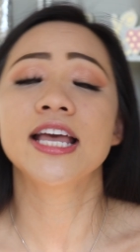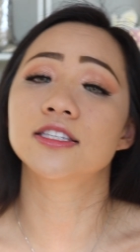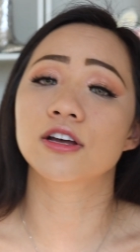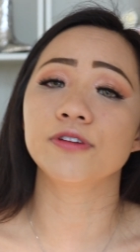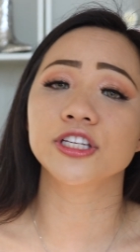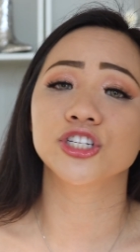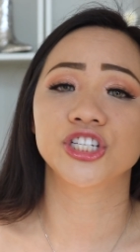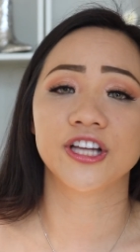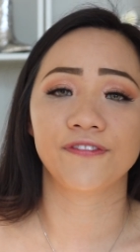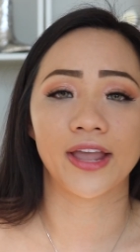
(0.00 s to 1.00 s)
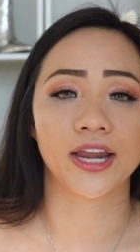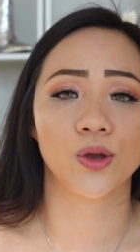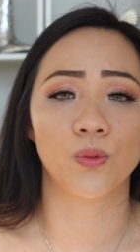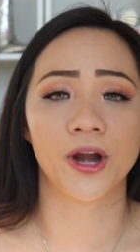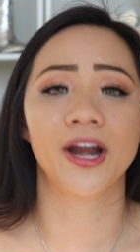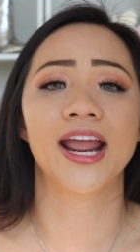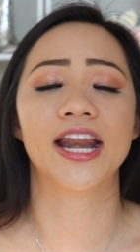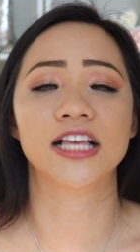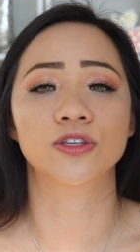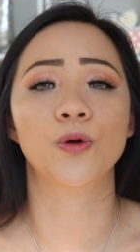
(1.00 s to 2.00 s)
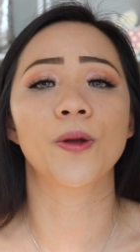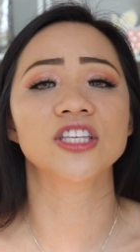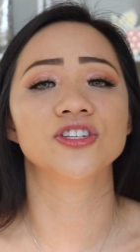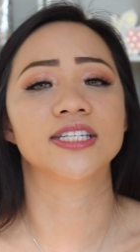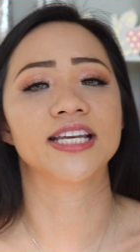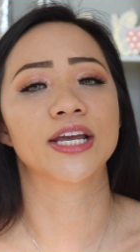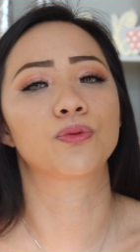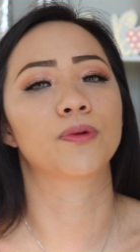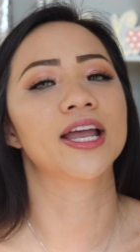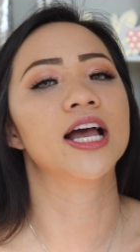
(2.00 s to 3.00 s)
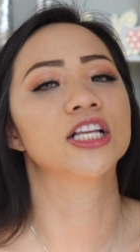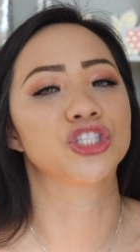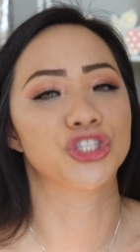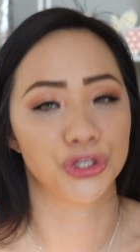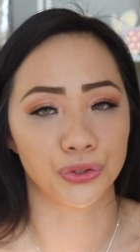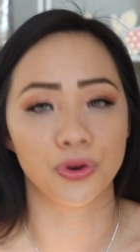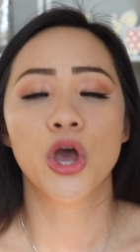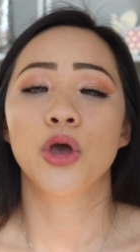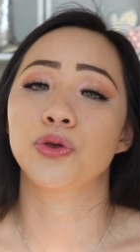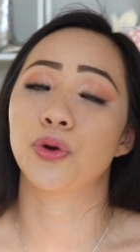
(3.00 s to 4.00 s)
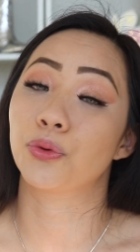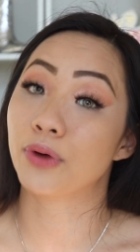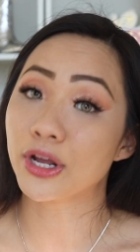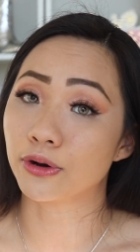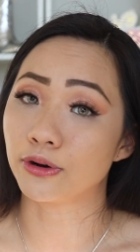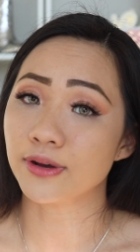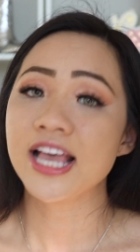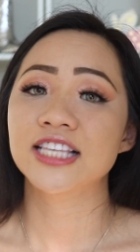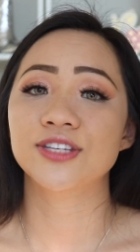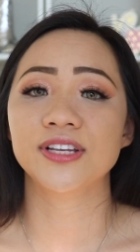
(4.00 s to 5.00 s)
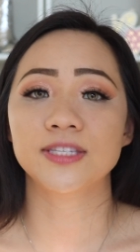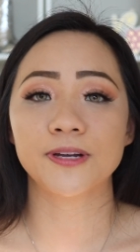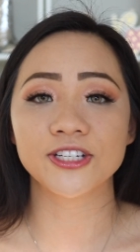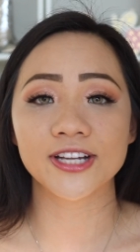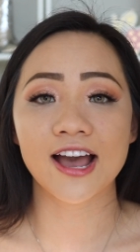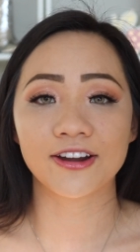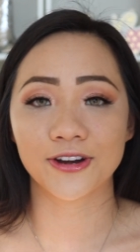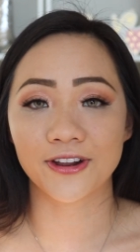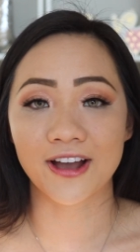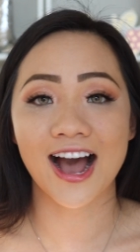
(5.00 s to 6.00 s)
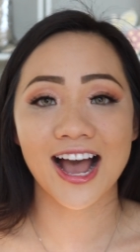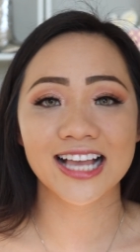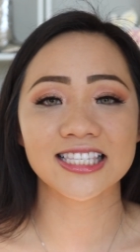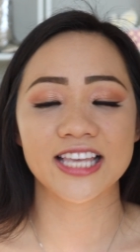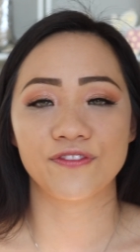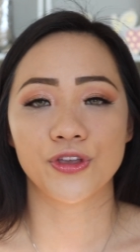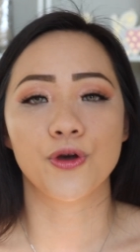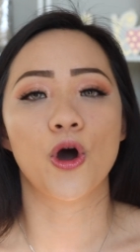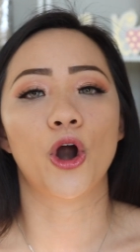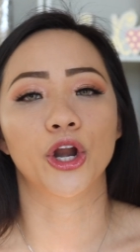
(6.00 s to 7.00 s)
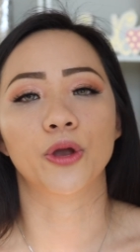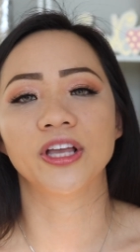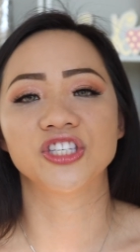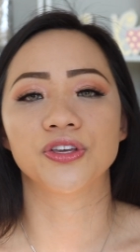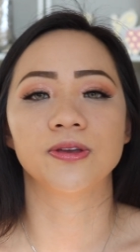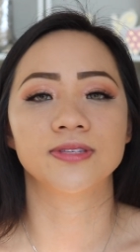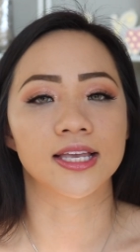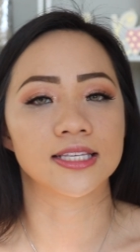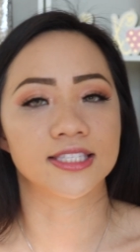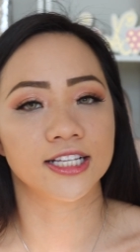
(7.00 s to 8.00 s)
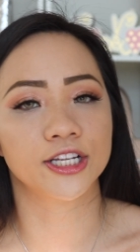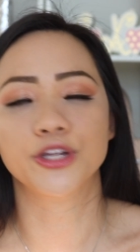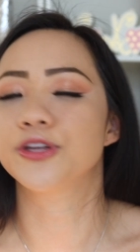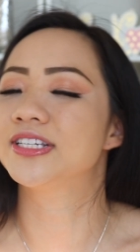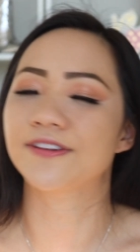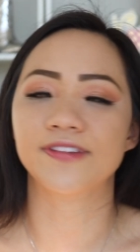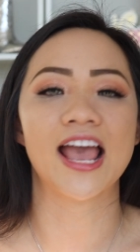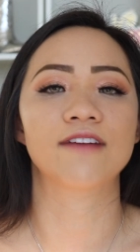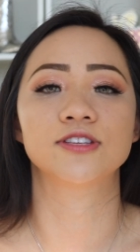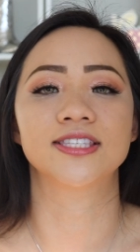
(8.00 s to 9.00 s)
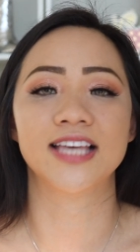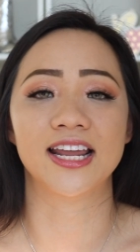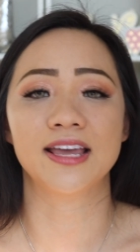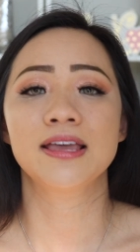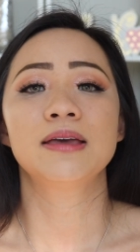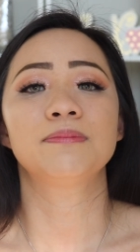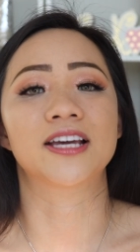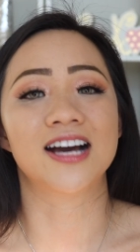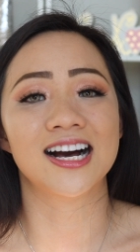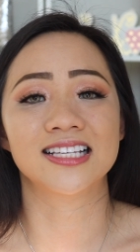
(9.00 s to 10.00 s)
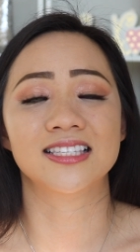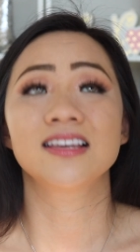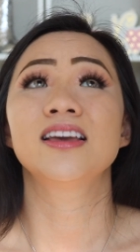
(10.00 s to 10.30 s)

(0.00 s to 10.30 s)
it's going to shift anywhere and it's going to dig right into your wrinkle. So especially under your eyes, if you are going to use a concealer, you definitely have to set it because